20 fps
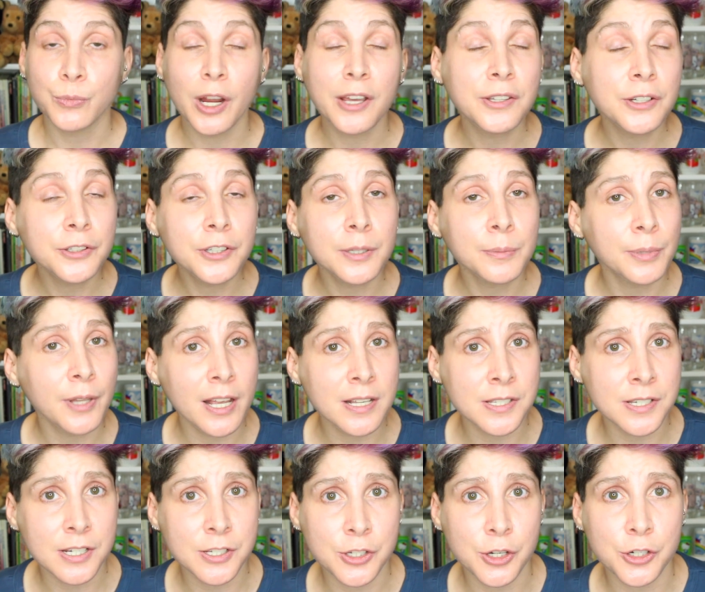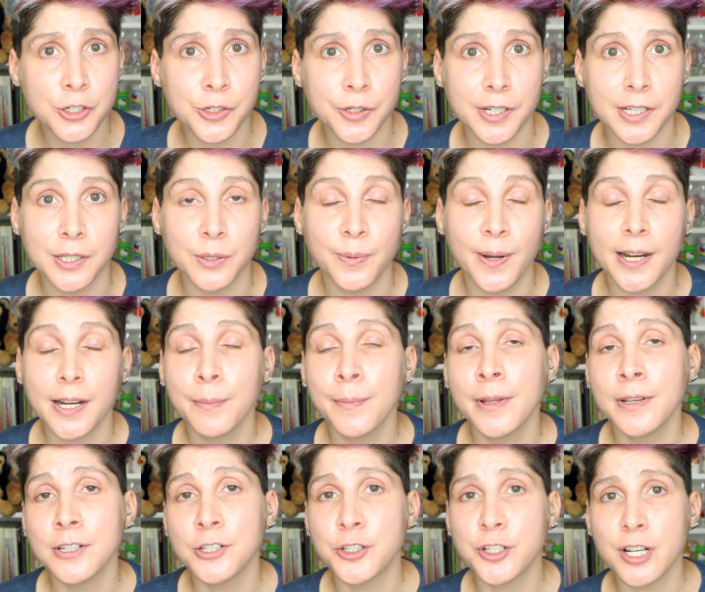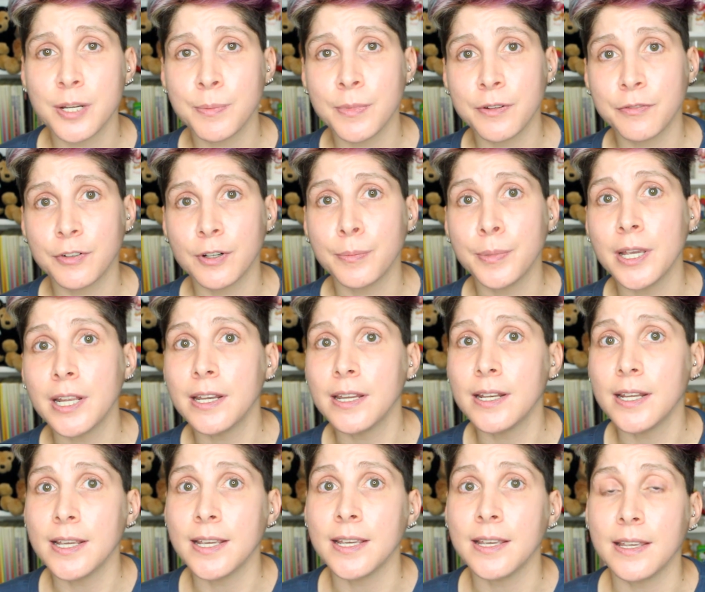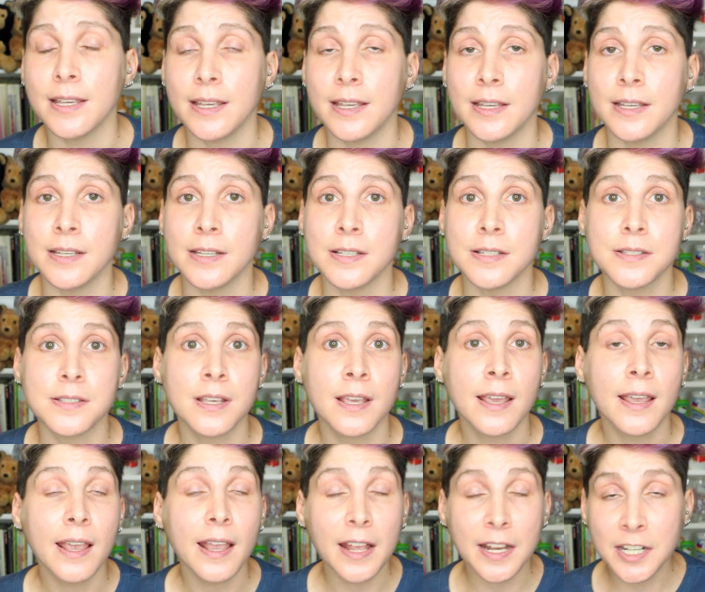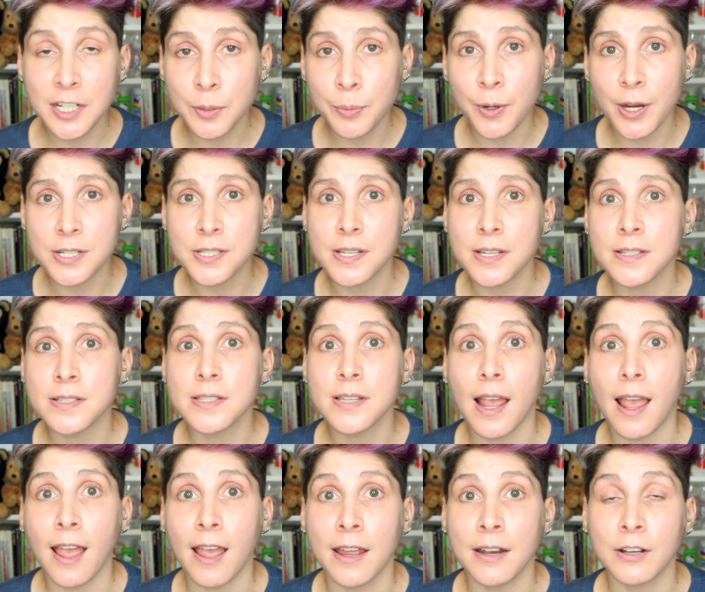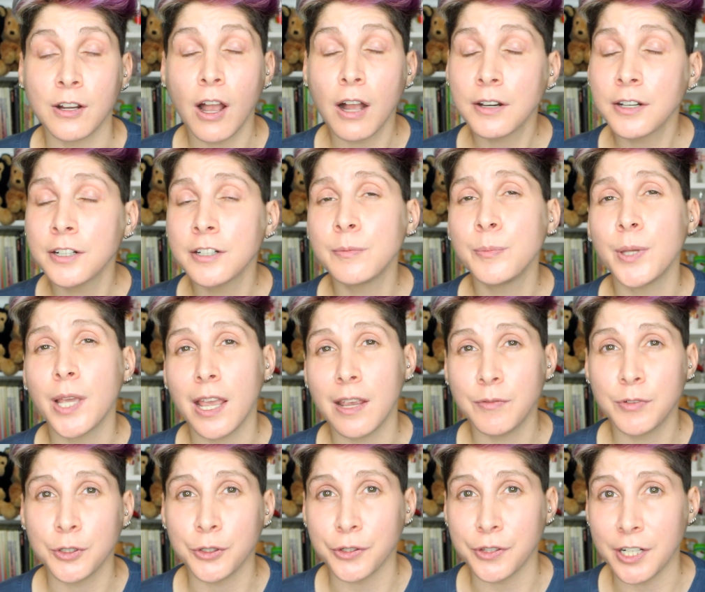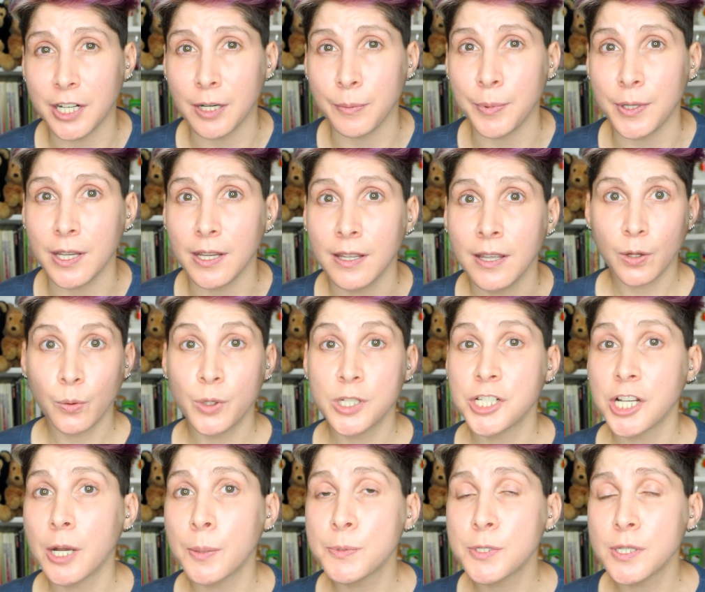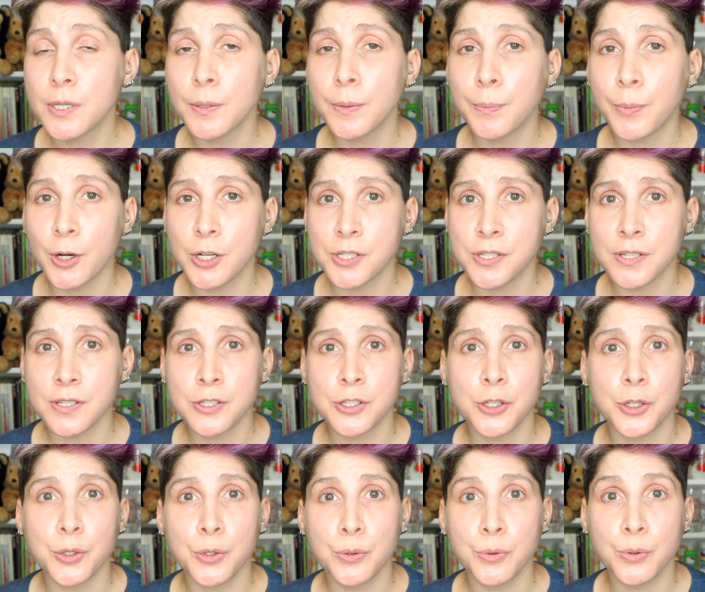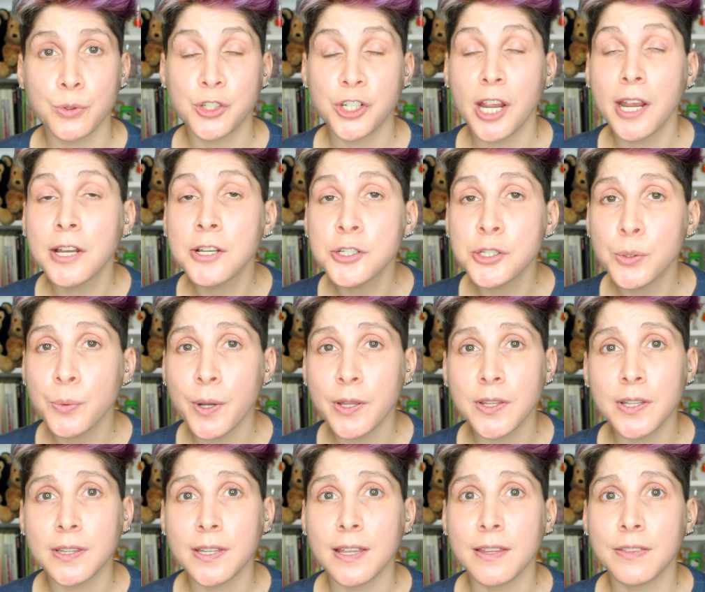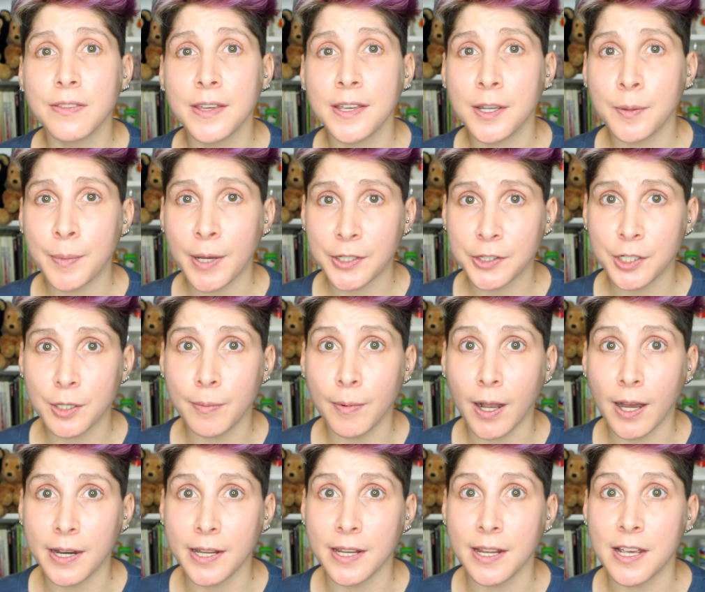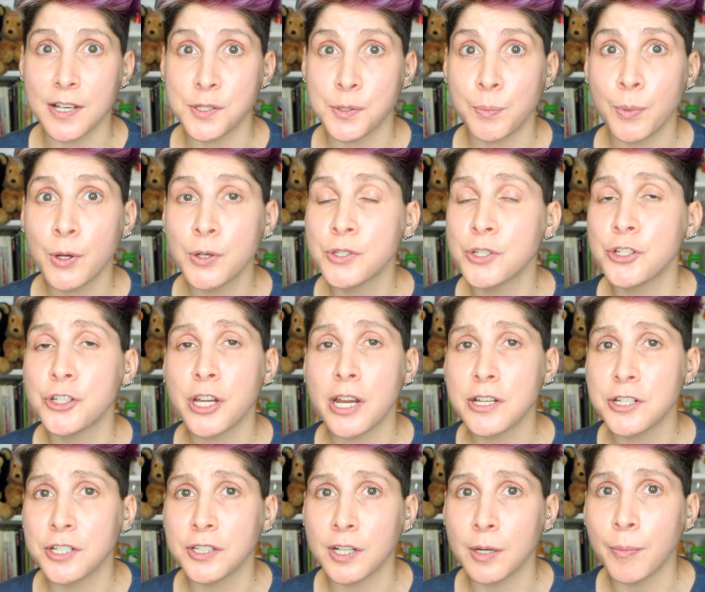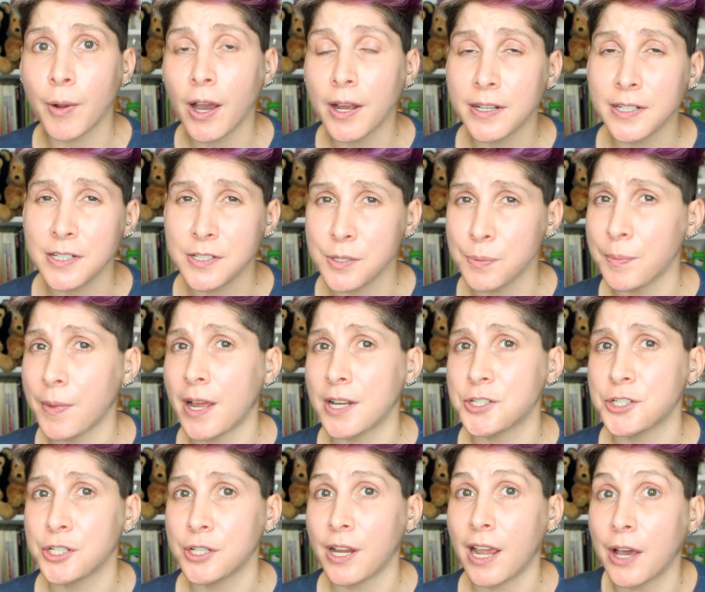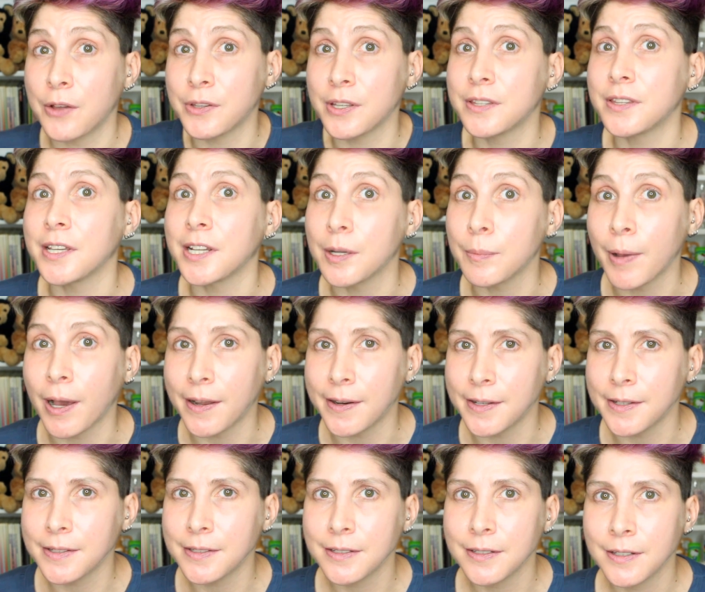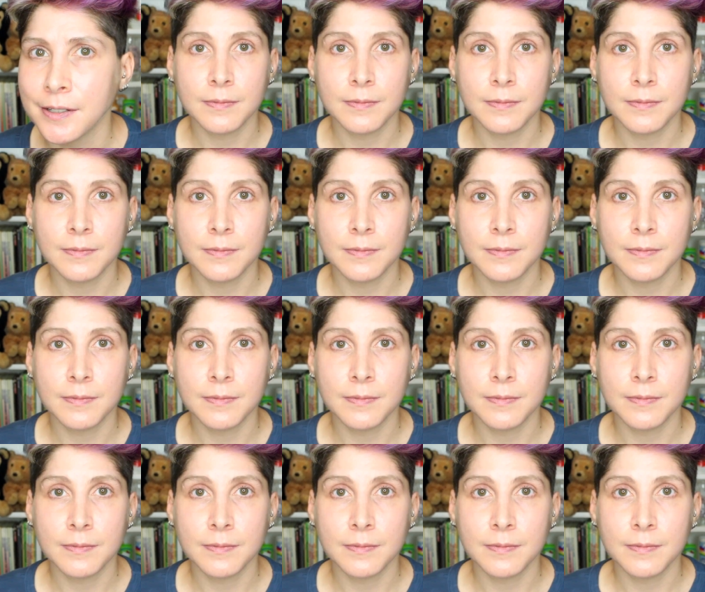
Rather than plastic surgery, the recommended treatment for BDD is antidepressants and cognitive behavioral therapy, which helps the person to change the way that they think about their body as opposed to changing their body to match how they think about it.